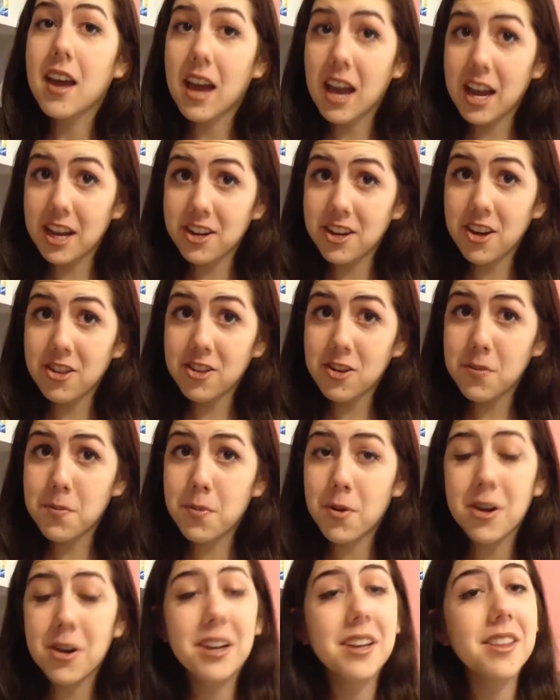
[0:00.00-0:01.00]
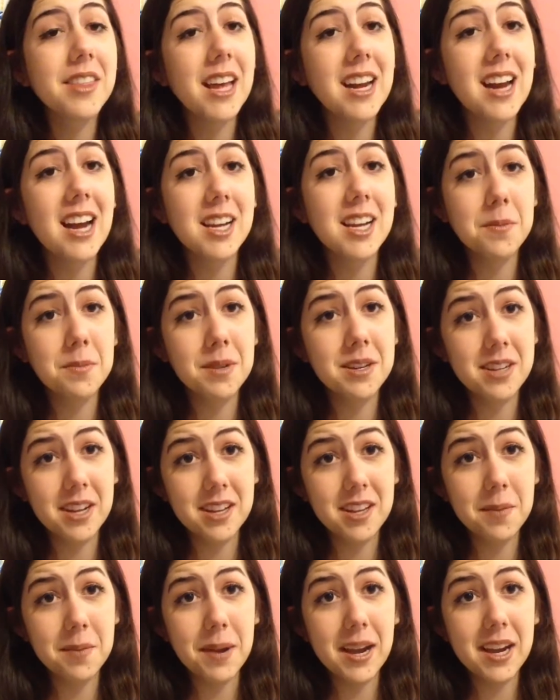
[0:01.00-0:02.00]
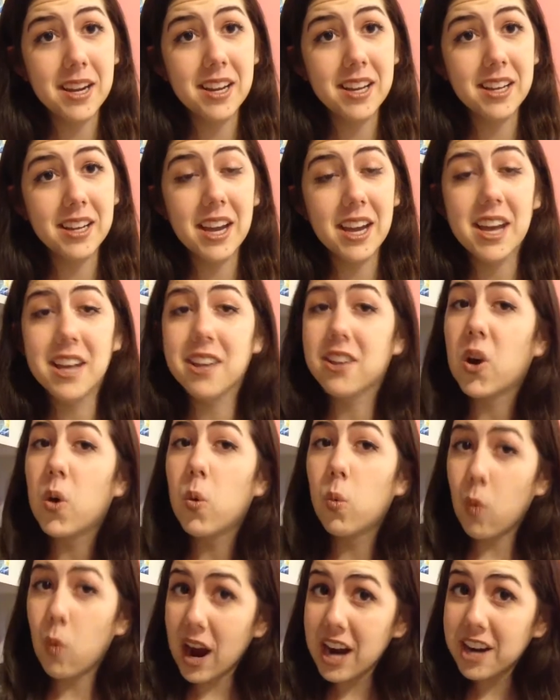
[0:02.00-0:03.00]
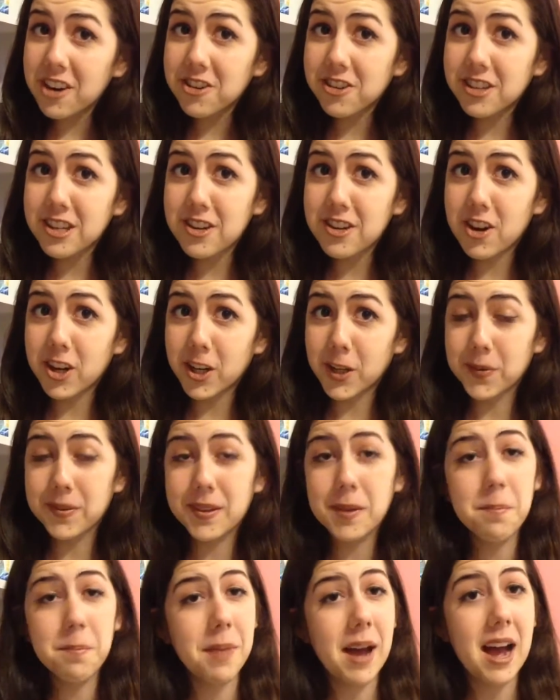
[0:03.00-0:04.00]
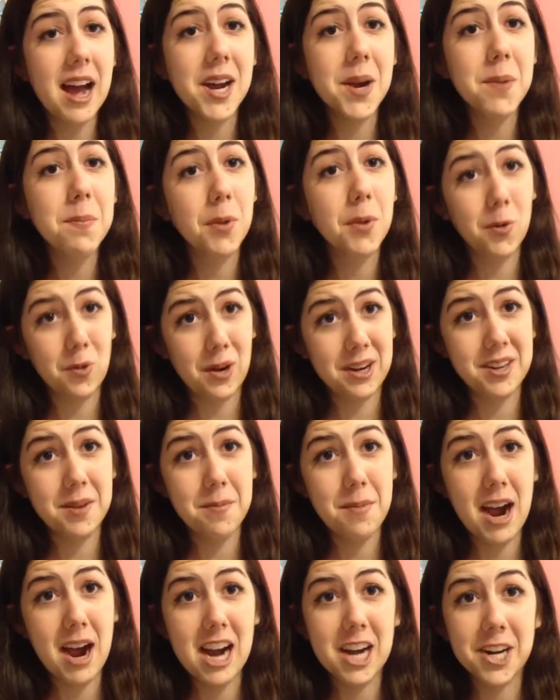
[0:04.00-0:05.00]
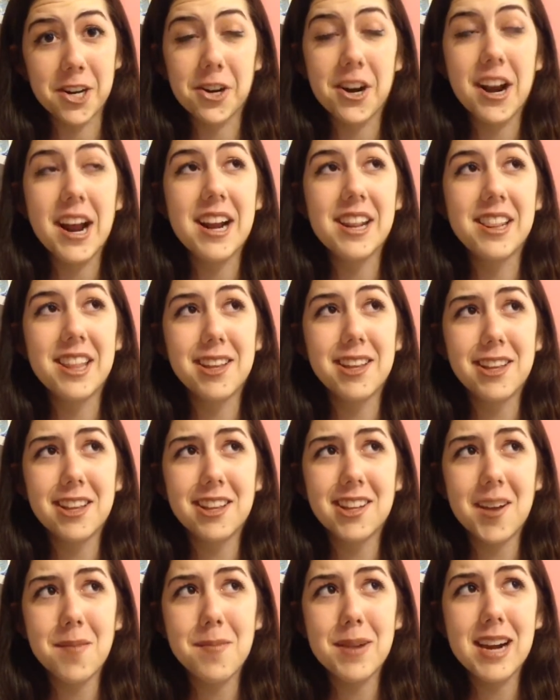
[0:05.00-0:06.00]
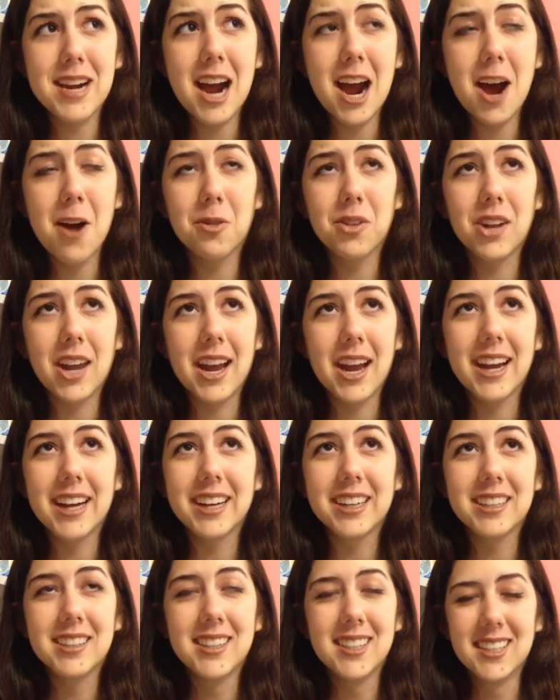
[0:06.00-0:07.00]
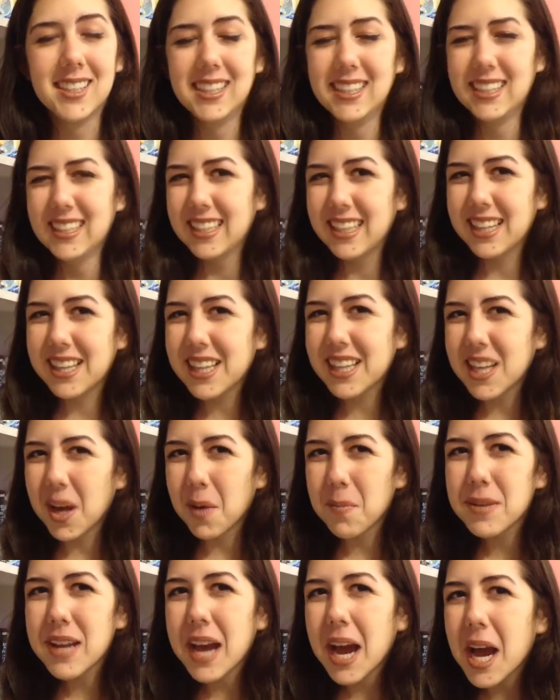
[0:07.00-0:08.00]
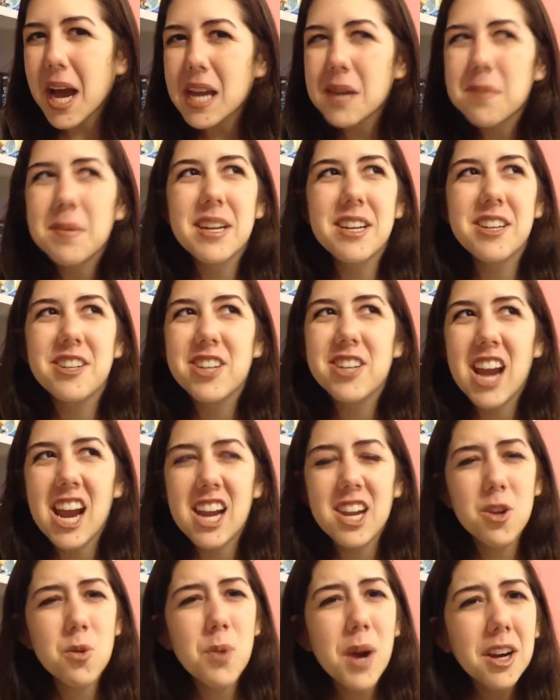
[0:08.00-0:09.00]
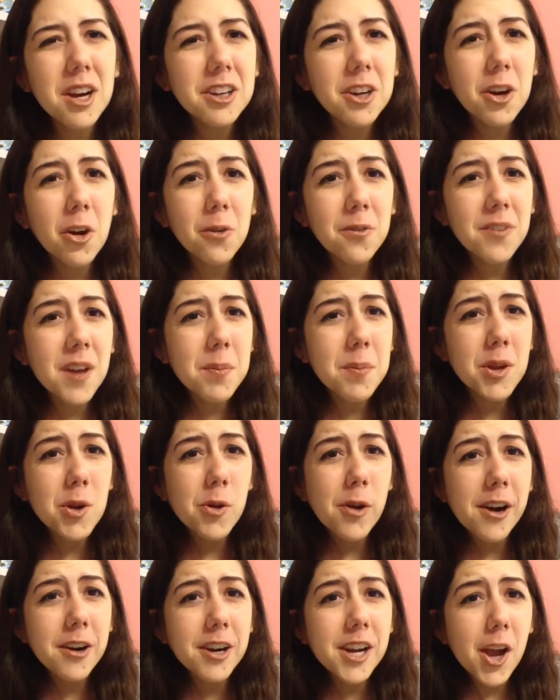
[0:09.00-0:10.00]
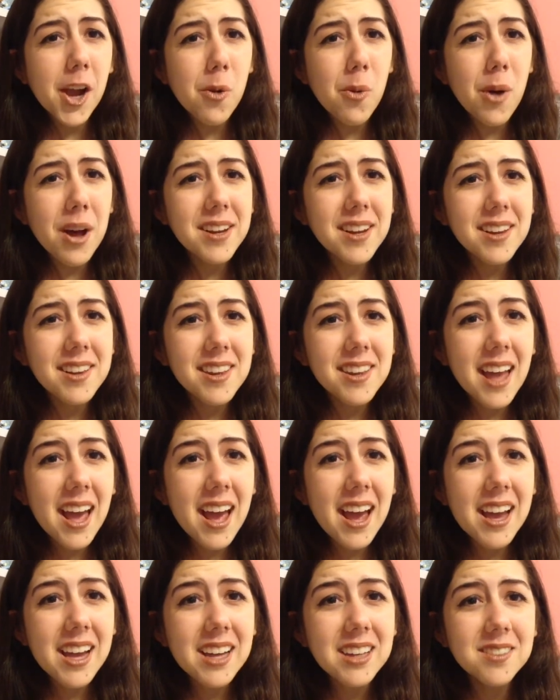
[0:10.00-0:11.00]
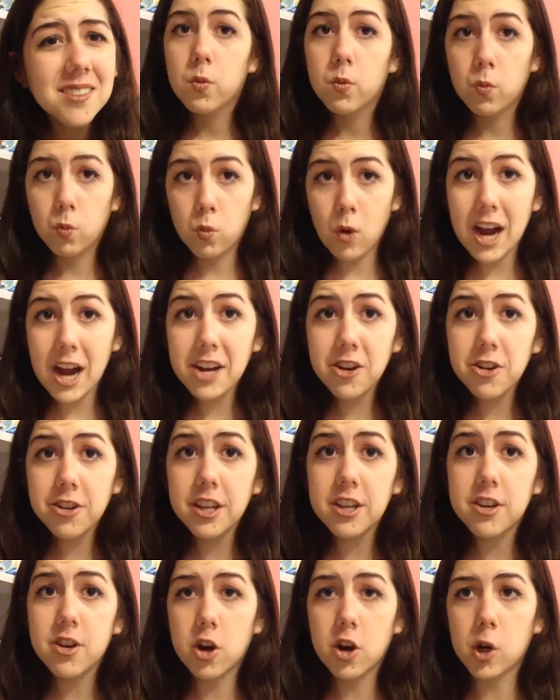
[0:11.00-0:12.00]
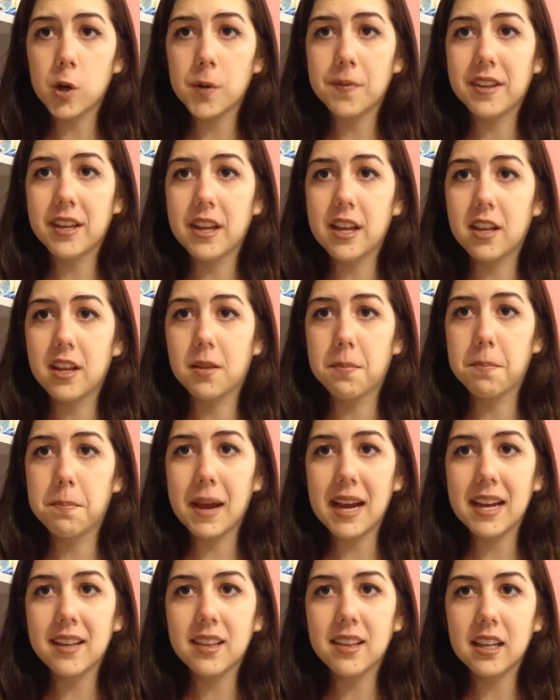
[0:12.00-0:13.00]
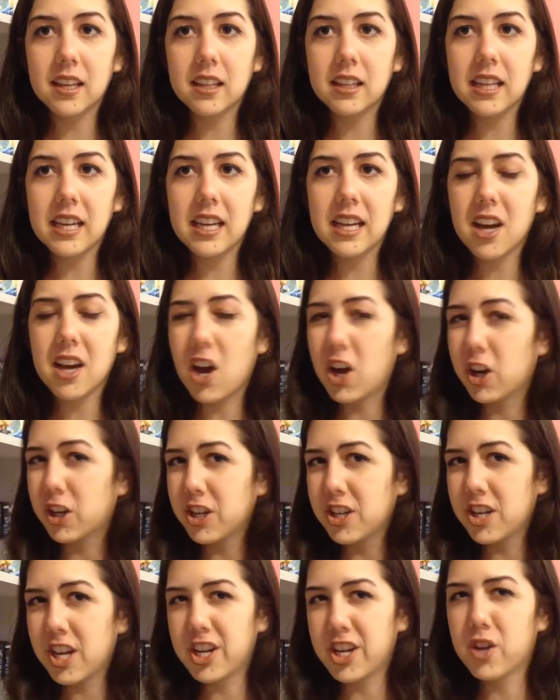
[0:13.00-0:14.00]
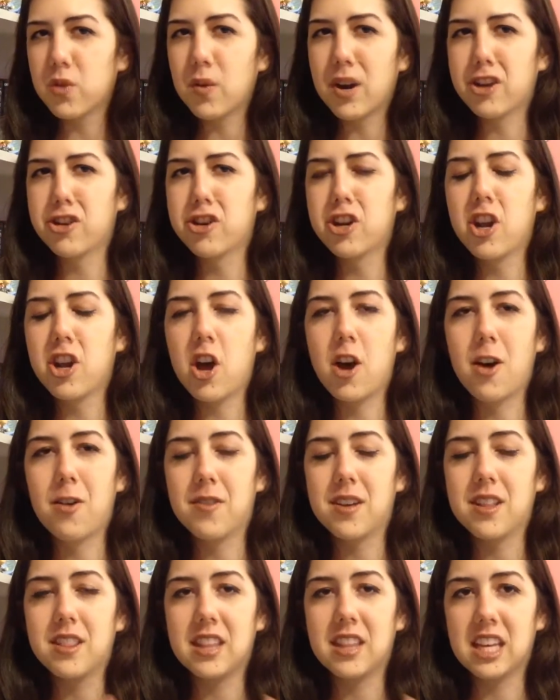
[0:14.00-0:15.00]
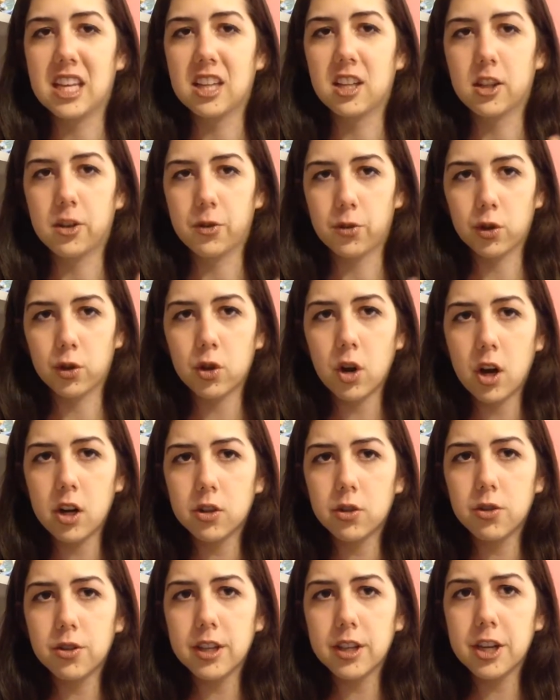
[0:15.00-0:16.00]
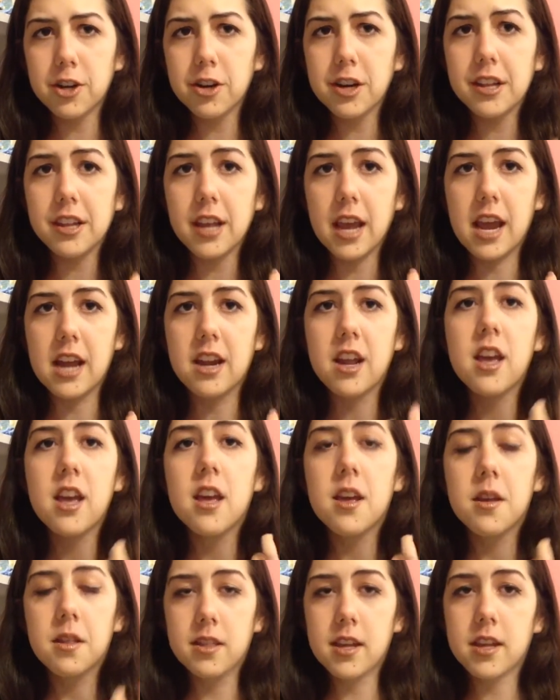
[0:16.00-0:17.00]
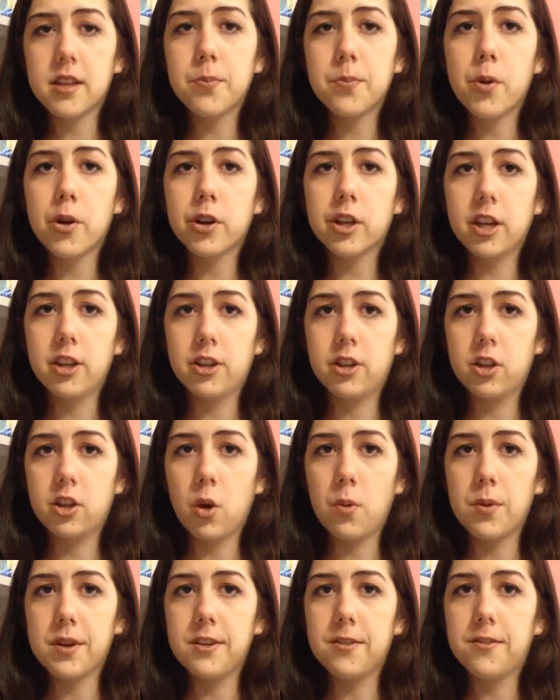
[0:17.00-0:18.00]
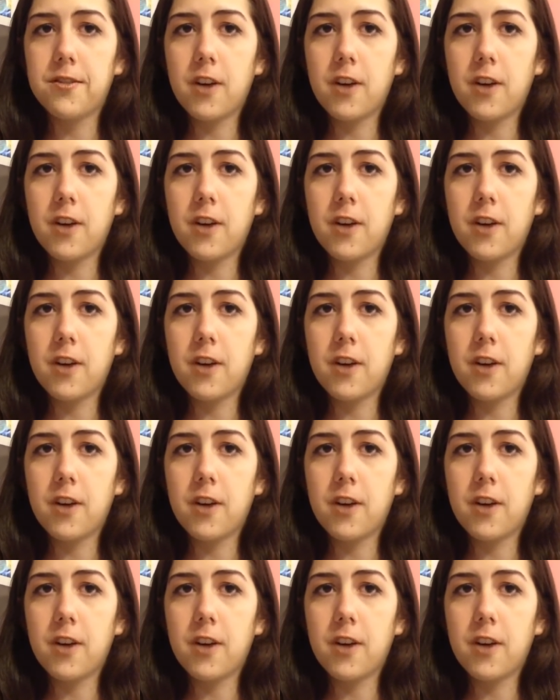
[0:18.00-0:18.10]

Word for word: Another book that I am anticipating is Wires and Nerves by Marissa Meyer, and this is coming out like sometime in January or February, I want to say. Wires and Nerves is basically a continuation of the Lunar Chronicle series, and this book is going to